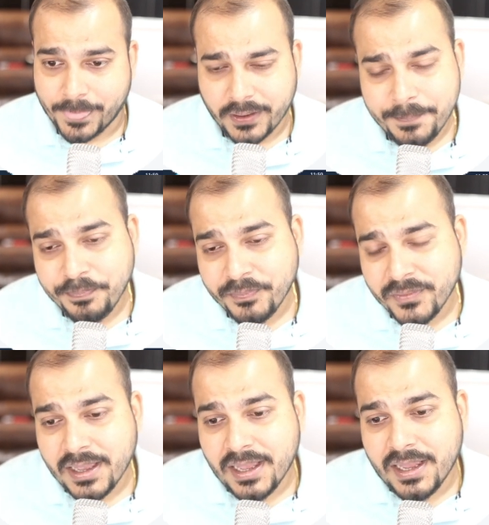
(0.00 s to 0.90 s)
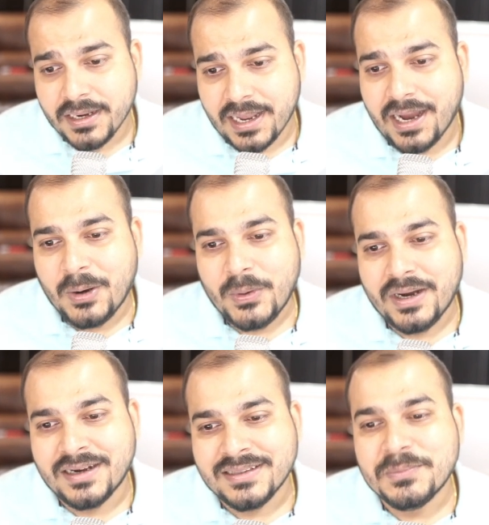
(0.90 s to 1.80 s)
Okay. Now,
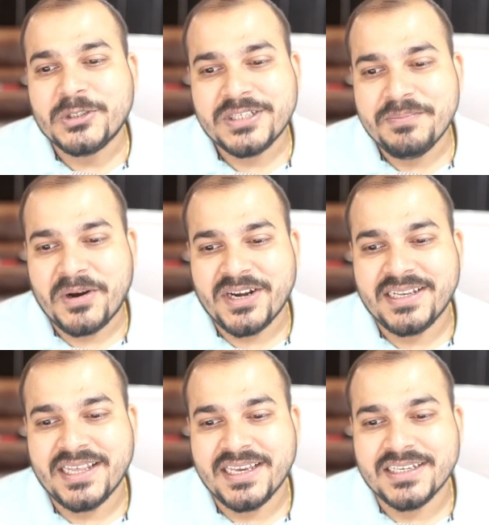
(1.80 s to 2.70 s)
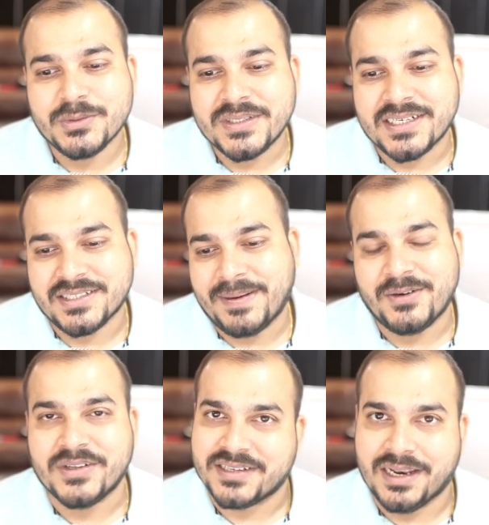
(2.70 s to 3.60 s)
uh, the most important thing is with respect
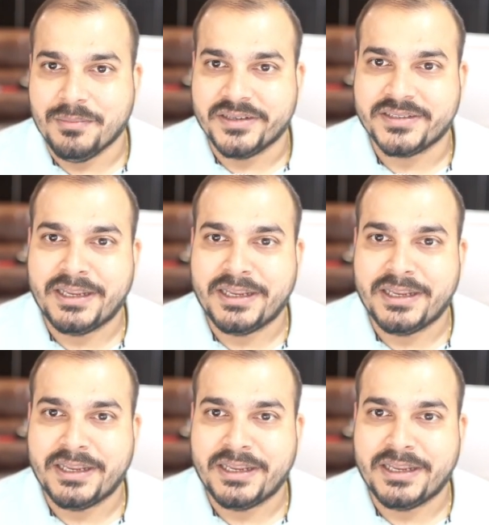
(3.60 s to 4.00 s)
to the syllabus.